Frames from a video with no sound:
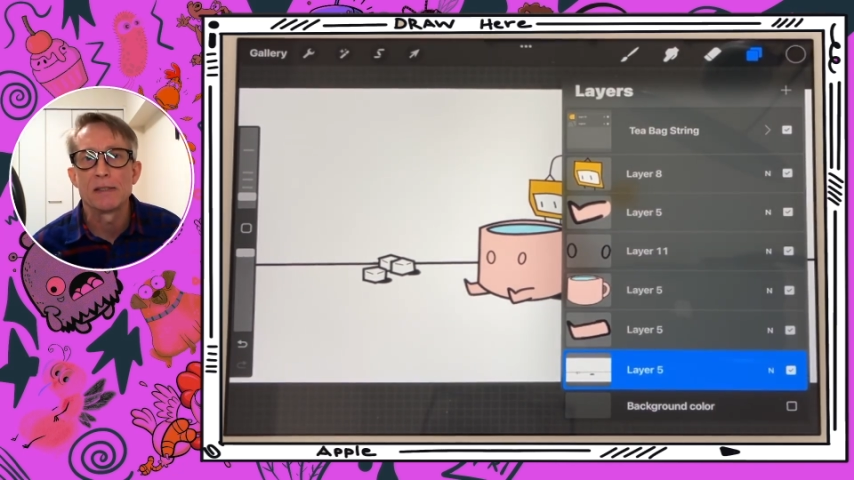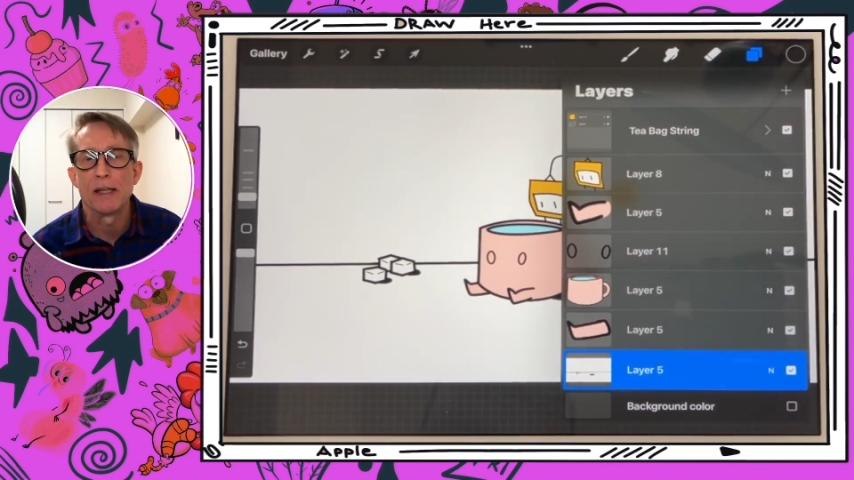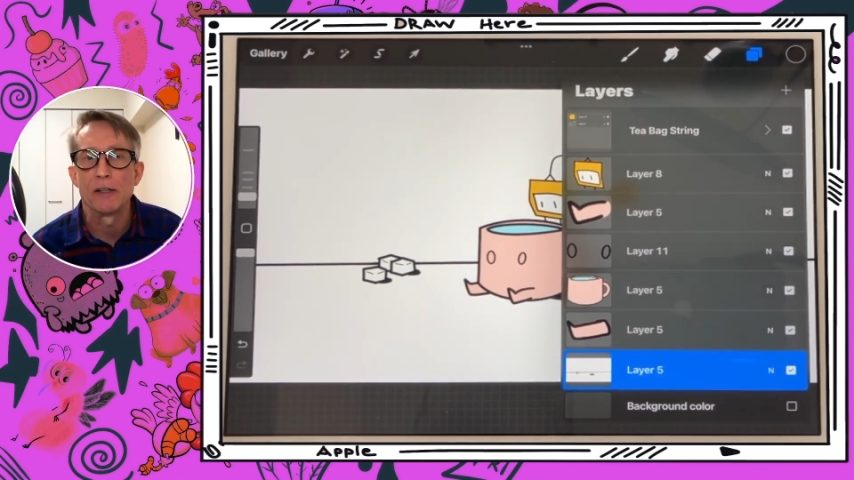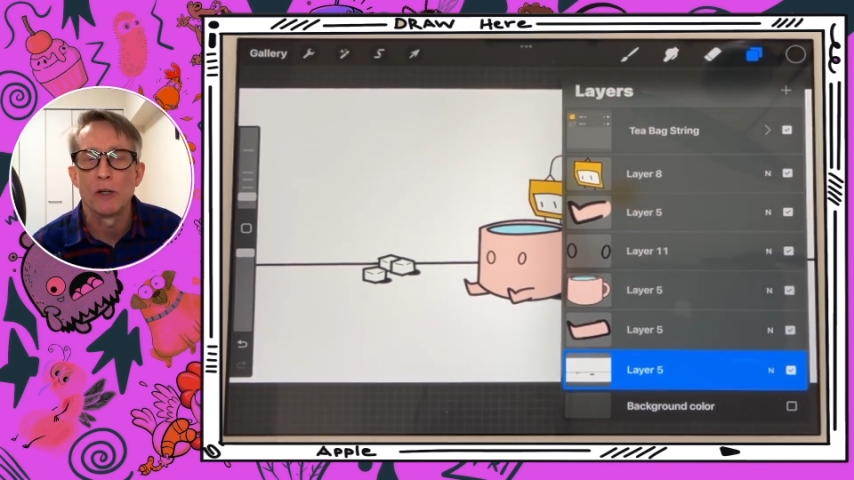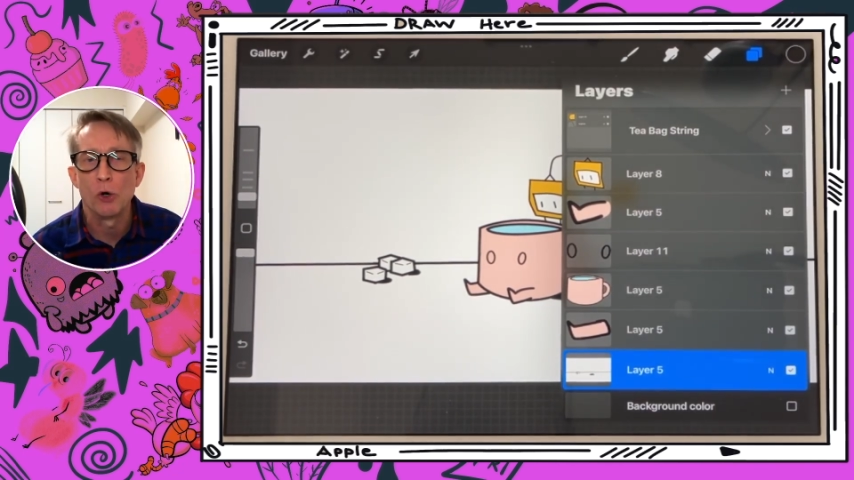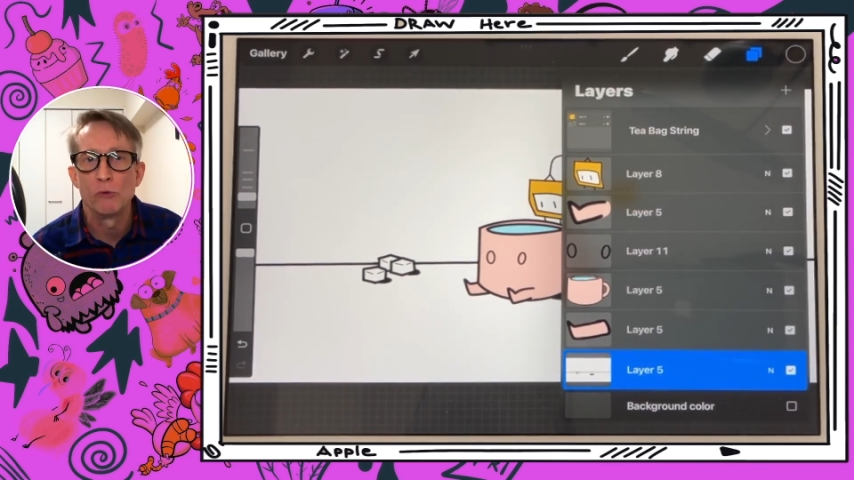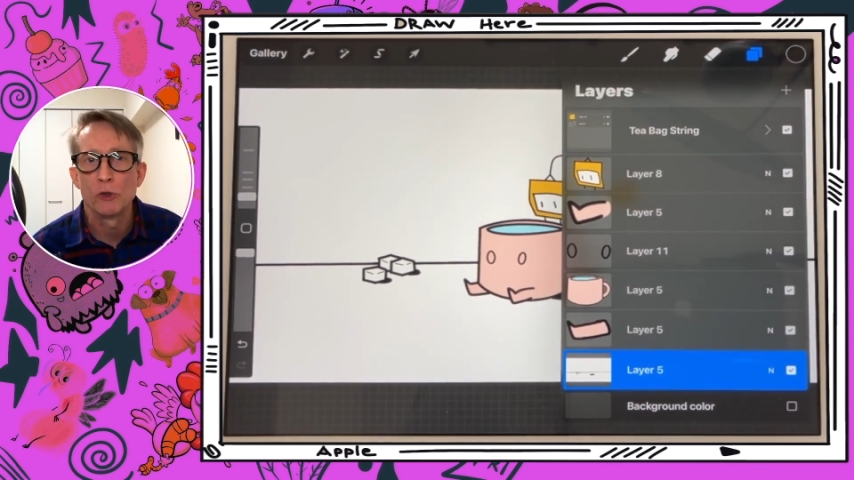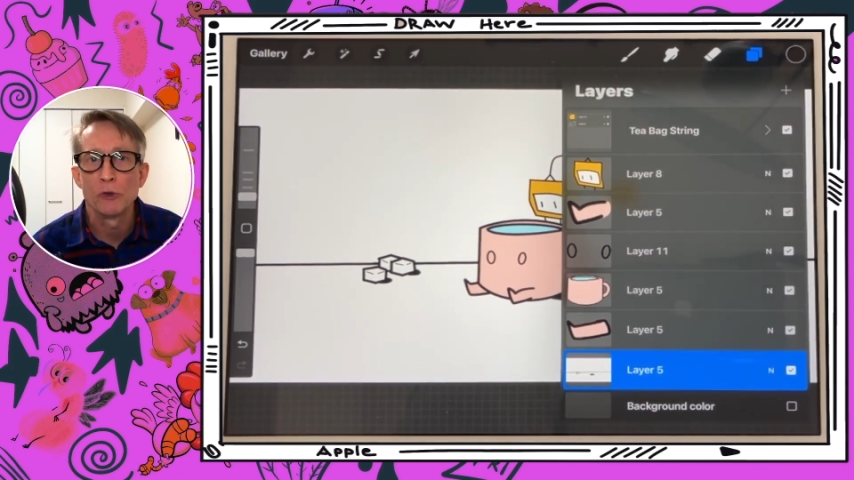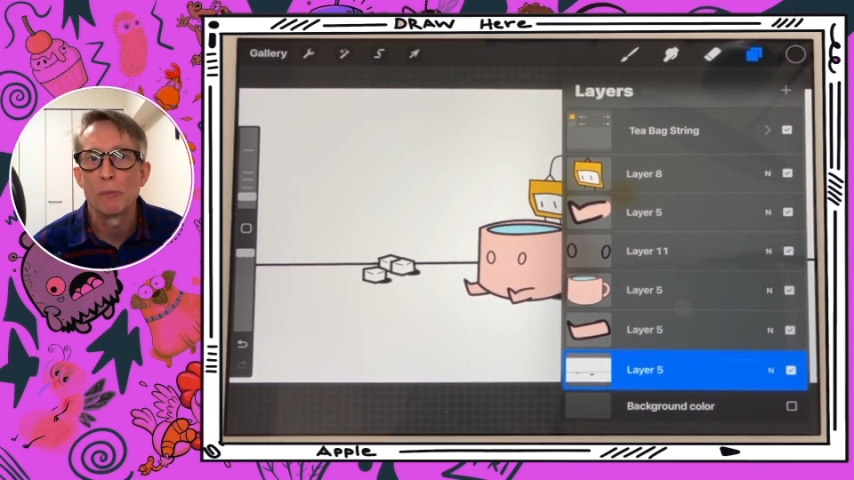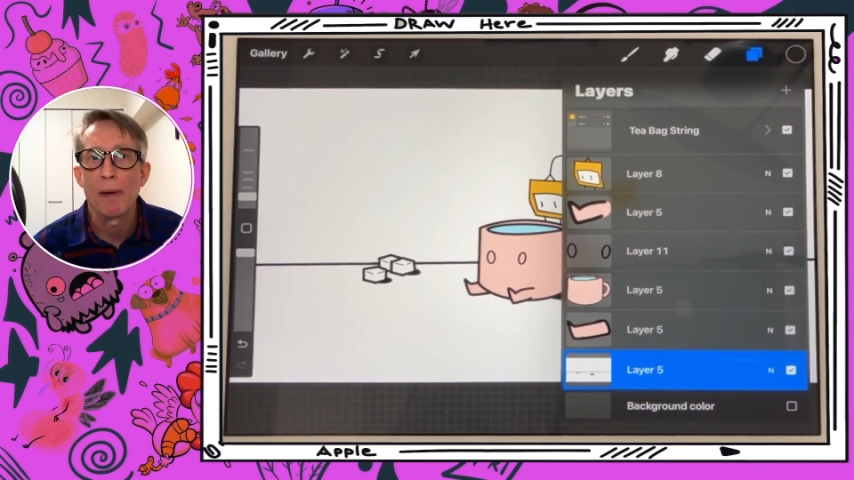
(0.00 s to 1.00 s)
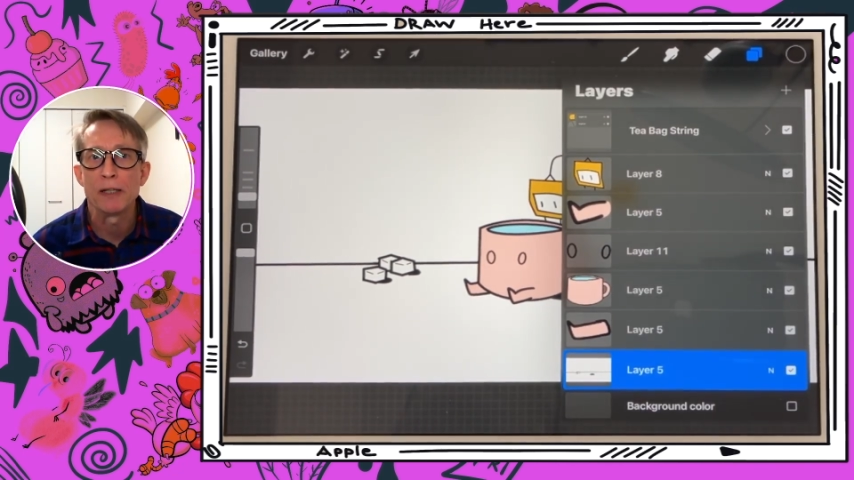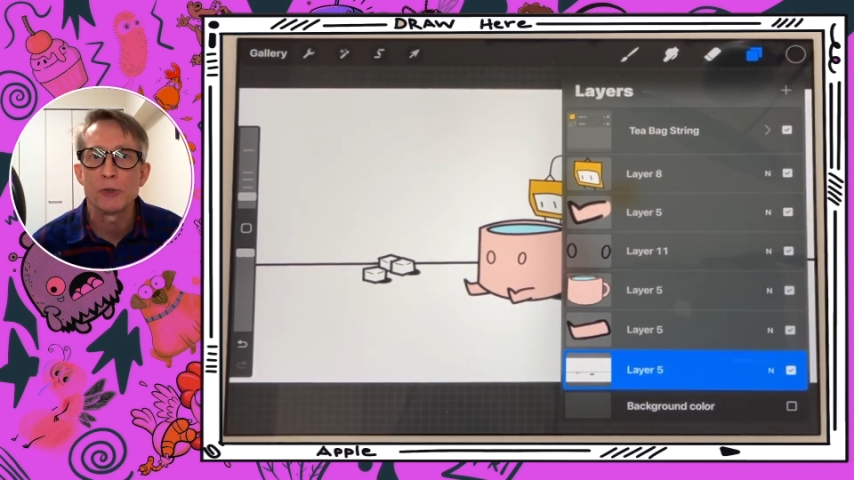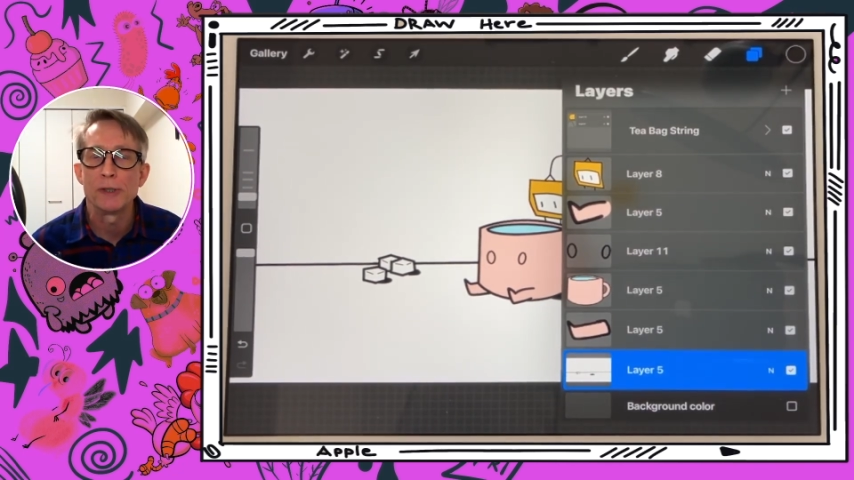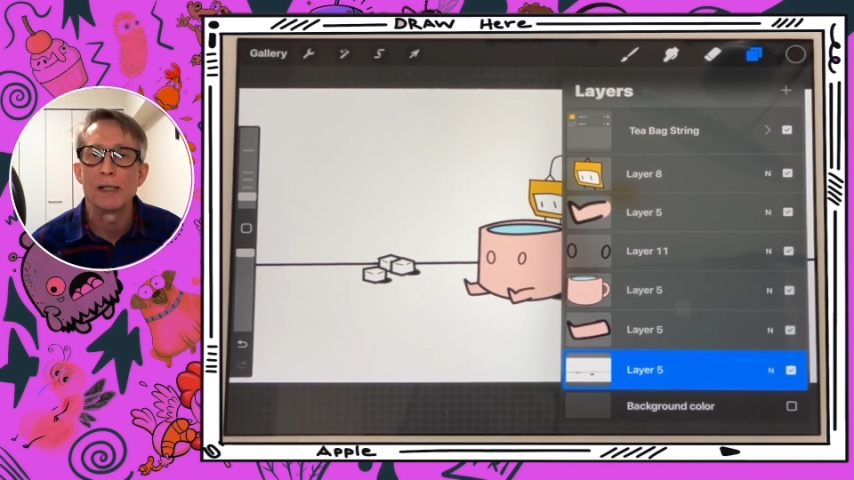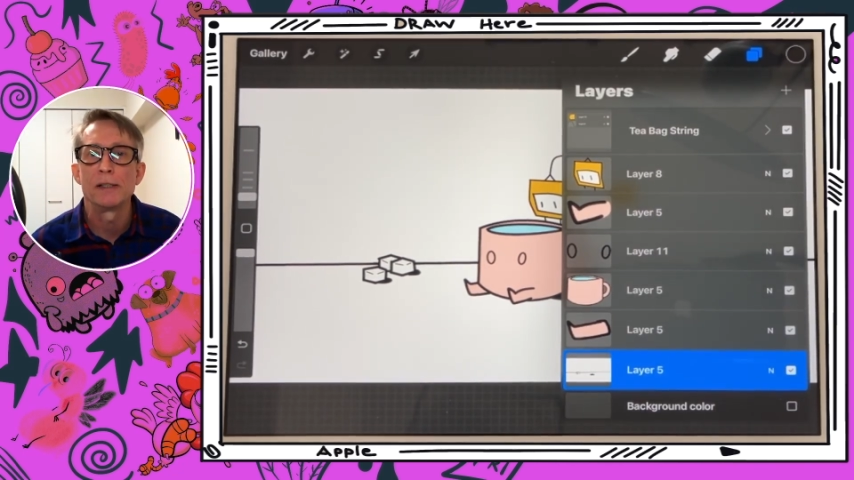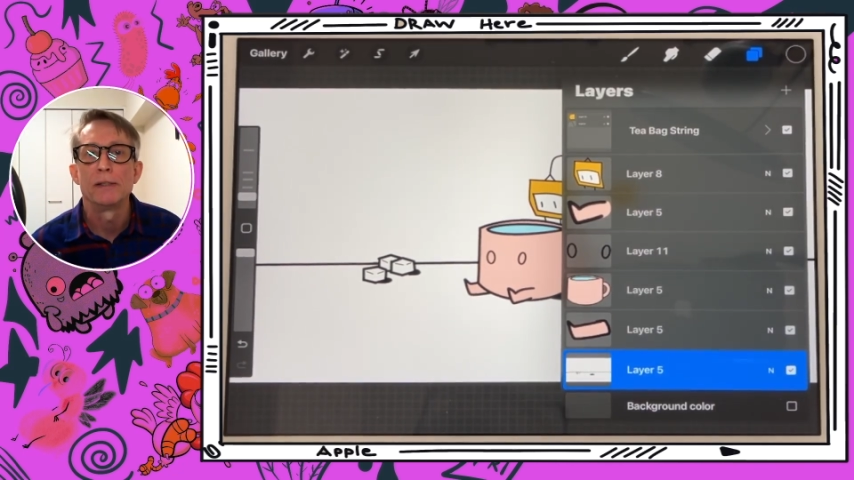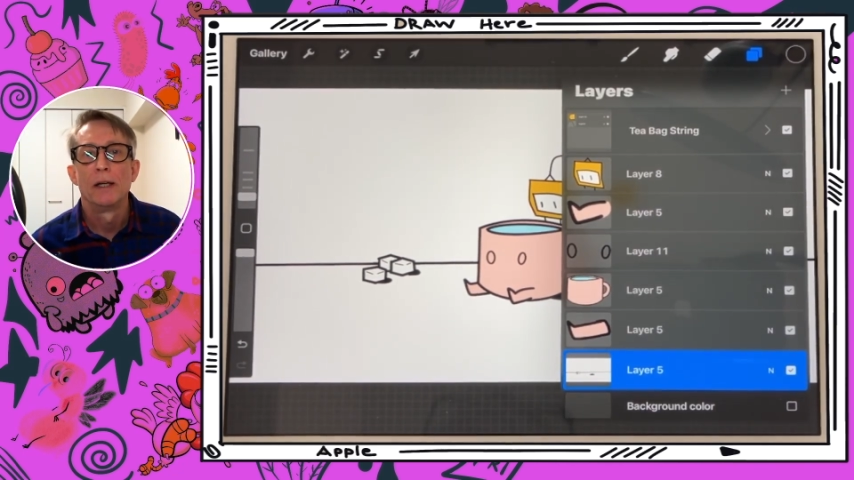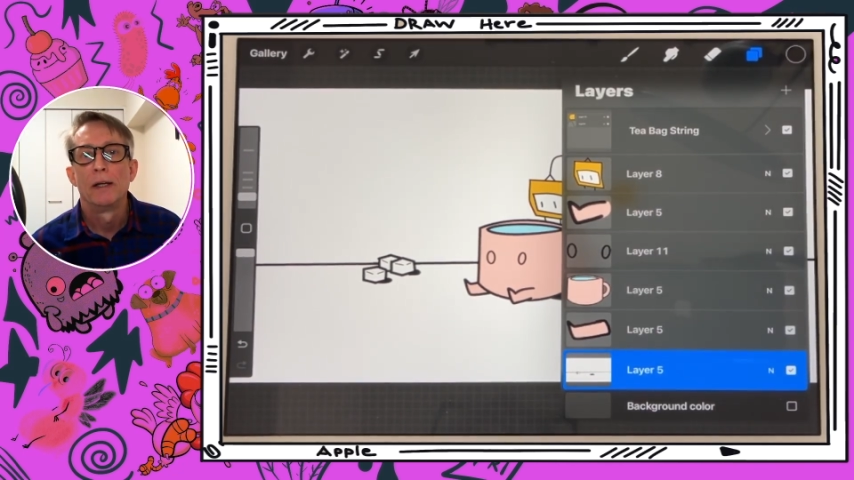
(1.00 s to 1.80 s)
they are over on the Patreon.